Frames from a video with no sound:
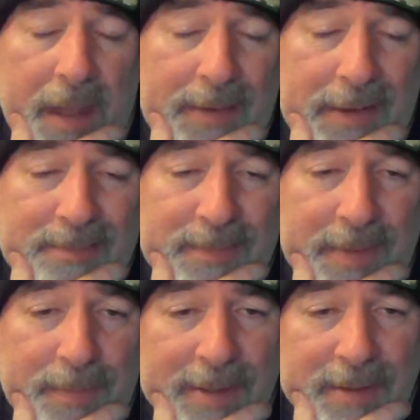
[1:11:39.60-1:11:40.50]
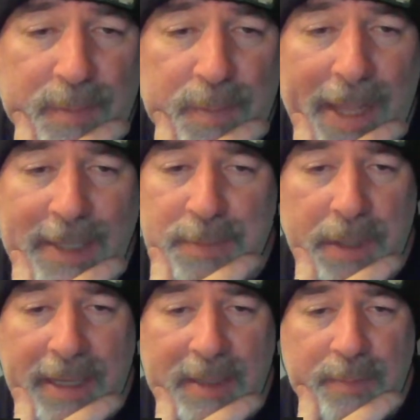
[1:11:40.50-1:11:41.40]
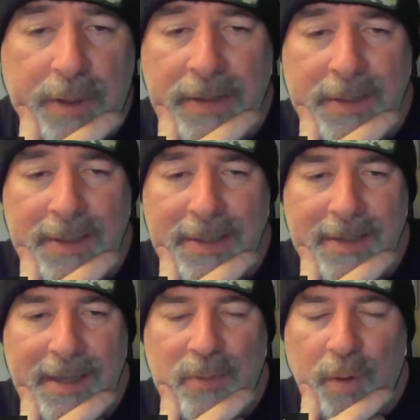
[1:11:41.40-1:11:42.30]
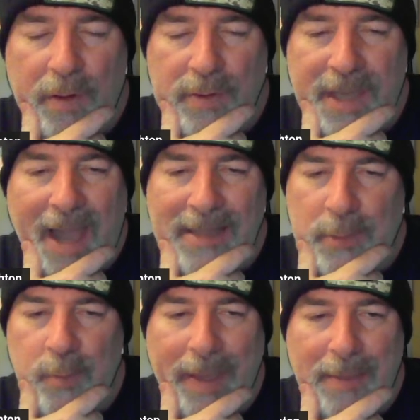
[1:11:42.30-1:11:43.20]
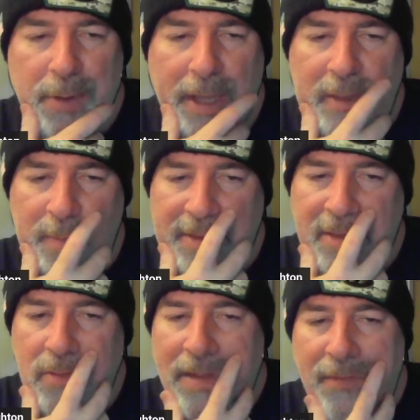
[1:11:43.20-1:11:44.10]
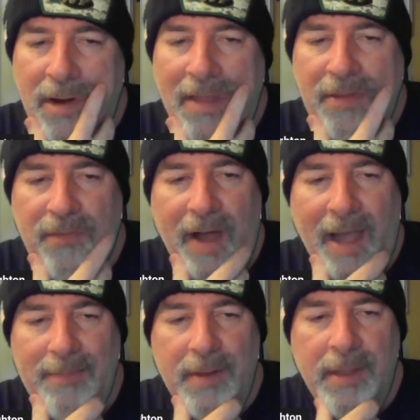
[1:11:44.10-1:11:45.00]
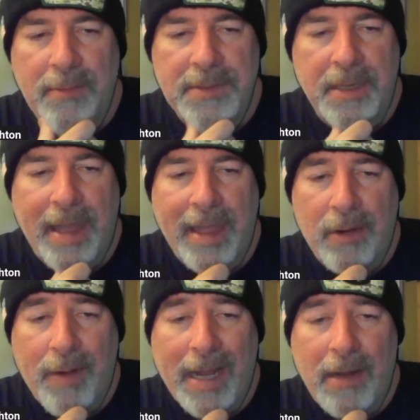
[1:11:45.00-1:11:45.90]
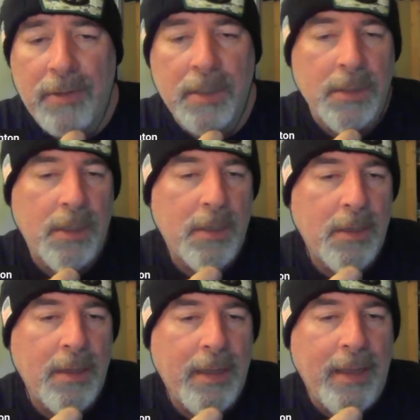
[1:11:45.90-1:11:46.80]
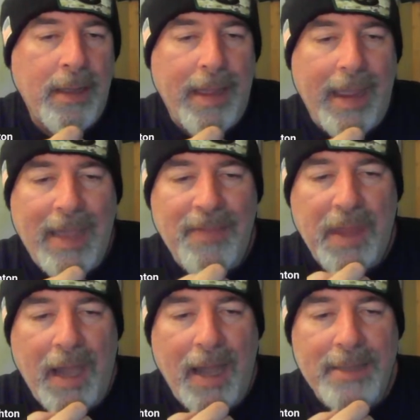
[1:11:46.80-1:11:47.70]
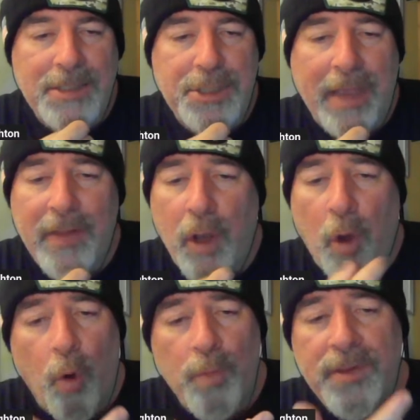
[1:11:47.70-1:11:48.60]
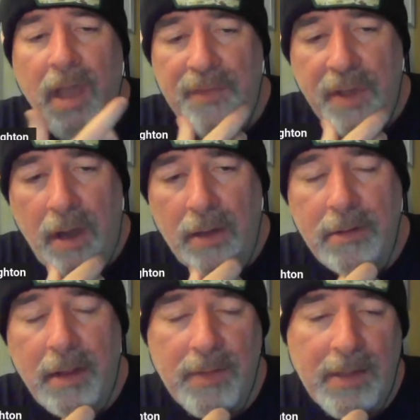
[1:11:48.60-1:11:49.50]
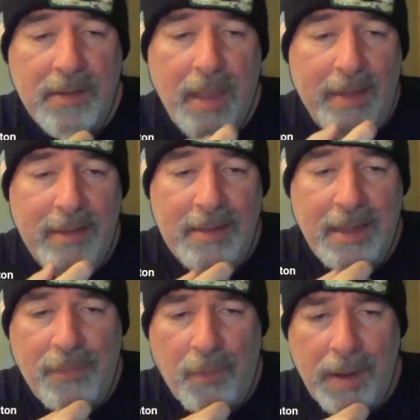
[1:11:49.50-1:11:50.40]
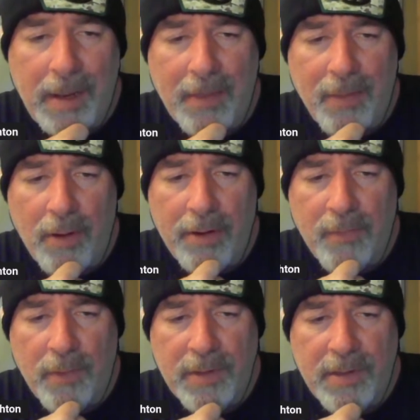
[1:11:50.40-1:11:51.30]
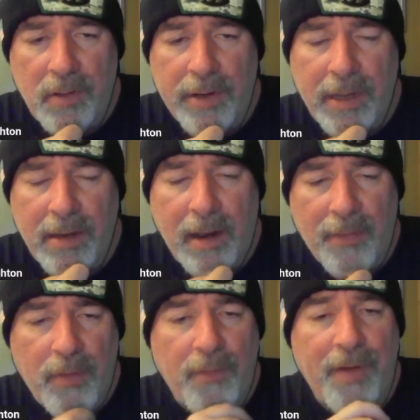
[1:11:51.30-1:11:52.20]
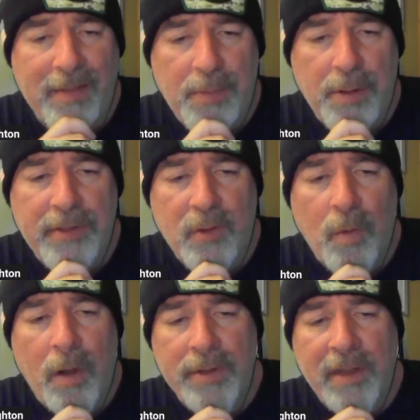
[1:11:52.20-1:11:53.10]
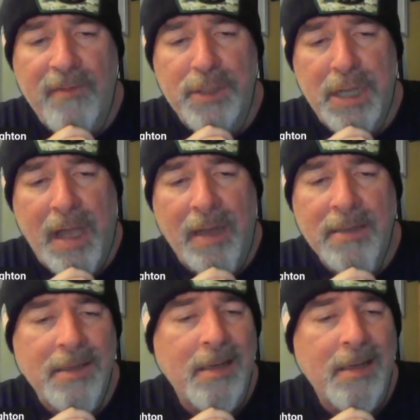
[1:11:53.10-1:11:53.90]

he made some splash plays, but he's one of those guys, he was making plays, but still never got the vibe that he was going to hang around. Anthony Hines, Jalen Holmes, tough cut, at least, as I said, for me. I thought his versatility and I thought the fact he played so well would give him a shot.